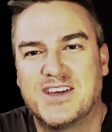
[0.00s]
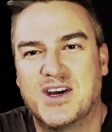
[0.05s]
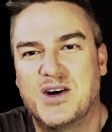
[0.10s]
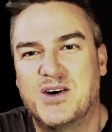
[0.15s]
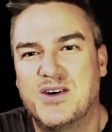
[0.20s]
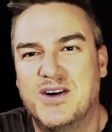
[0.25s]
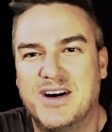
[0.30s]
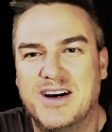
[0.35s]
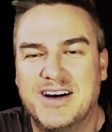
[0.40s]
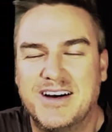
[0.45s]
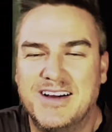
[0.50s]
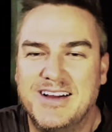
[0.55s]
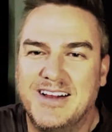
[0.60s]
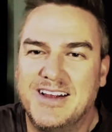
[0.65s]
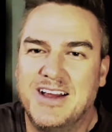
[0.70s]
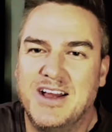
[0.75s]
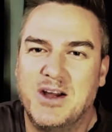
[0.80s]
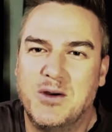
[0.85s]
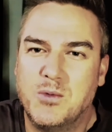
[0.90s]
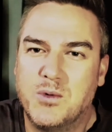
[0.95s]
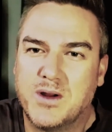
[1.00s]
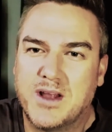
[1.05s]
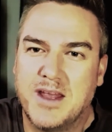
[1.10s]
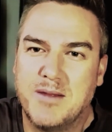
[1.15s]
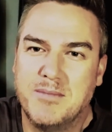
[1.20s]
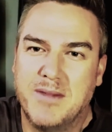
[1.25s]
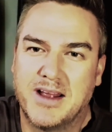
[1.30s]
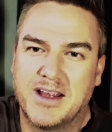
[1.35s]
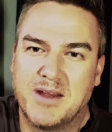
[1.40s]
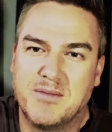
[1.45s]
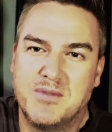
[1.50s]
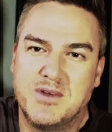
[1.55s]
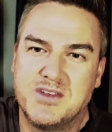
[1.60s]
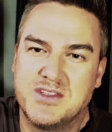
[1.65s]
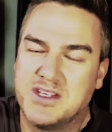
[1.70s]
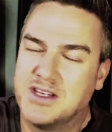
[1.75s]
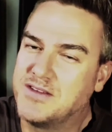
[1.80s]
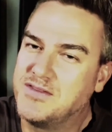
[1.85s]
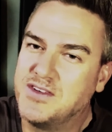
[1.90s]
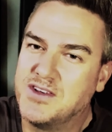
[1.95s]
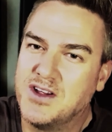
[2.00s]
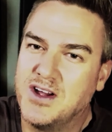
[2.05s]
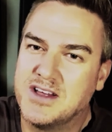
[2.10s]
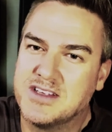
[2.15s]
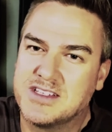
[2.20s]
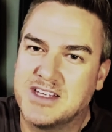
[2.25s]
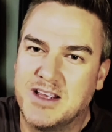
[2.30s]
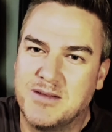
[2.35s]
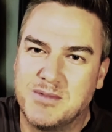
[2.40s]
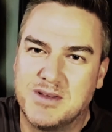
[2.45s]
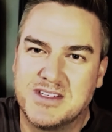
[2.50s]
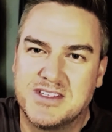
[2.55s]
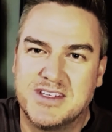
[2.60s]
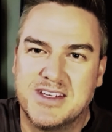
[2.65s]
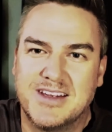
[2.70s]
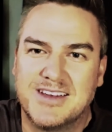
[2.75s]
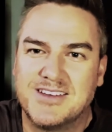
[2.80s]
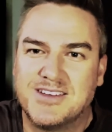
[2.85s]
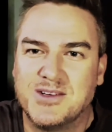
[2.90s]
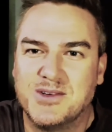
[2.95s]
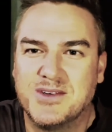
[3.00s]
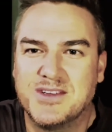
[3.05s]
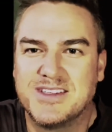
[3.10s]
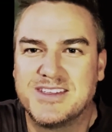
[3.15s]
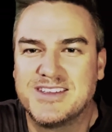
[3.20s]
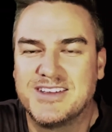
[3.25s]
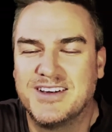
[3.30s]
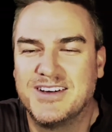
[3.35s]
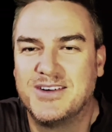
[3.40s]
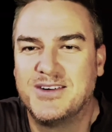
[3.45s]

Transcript: So we'll keep making music if you guys keep listening to it.